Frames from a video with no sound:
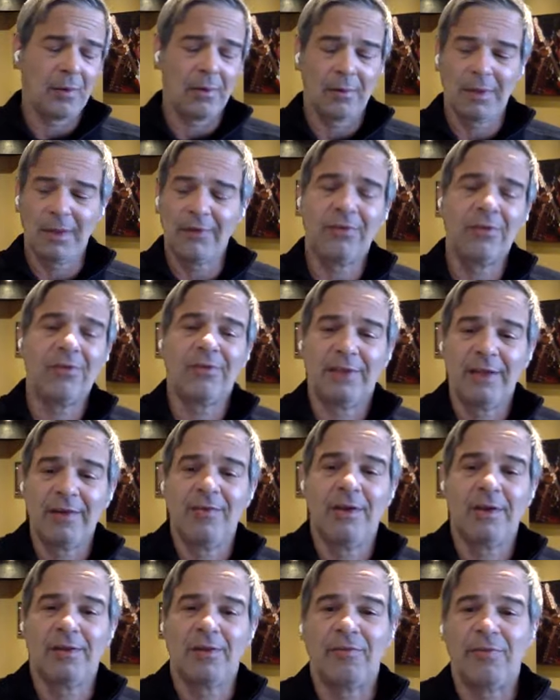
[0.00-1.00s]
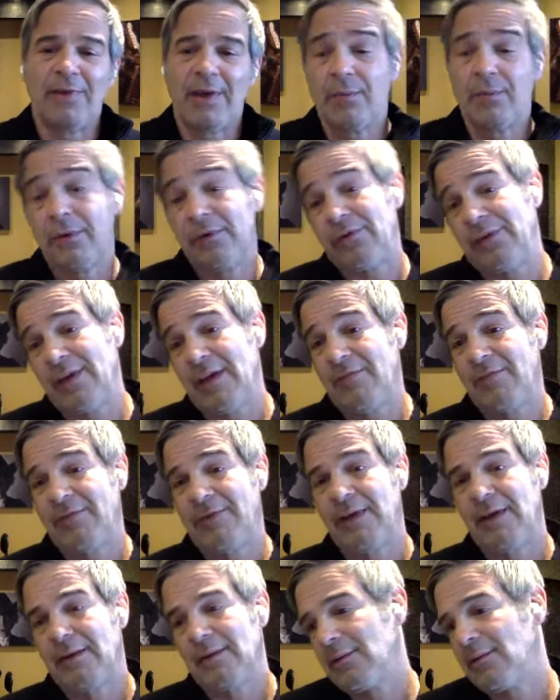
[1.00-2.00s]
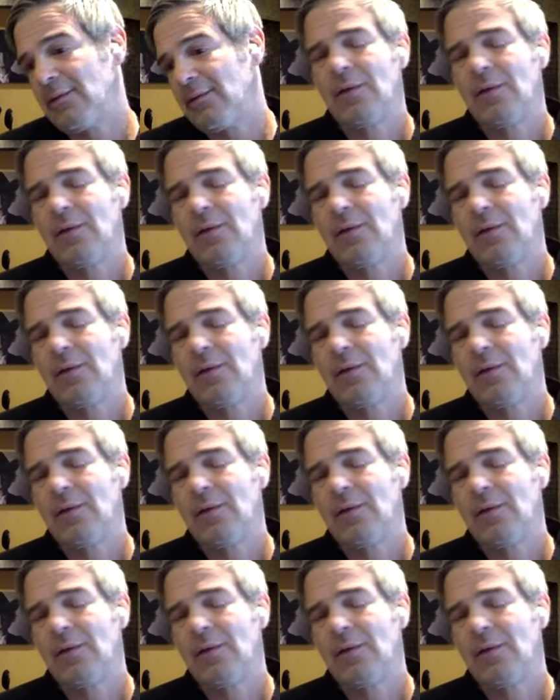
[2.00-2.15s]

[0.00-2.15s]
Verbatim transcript: let's just leave it at the Fed with safety.